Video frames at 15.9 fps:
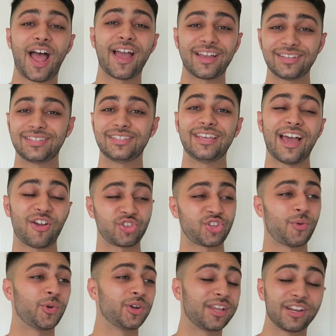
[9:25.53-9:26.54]
I could see how
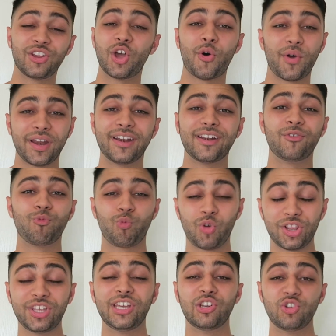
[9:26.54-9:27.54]
someone can go in and
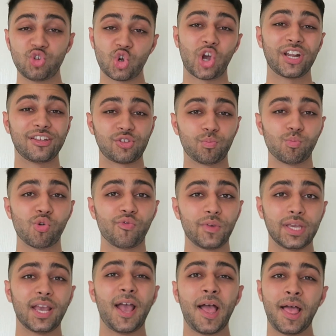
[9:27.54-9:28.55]
really enjoy this
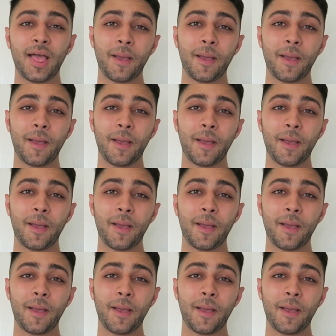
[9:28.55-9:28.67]
movie.